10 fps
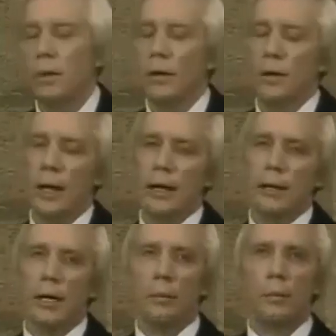All right,
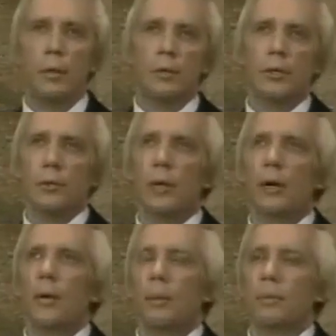I got a couple minutes here and
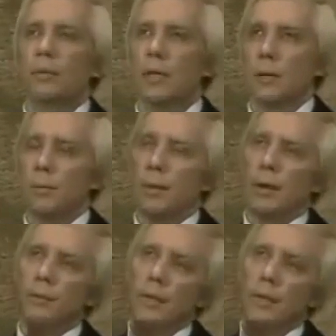we got to wrap this up.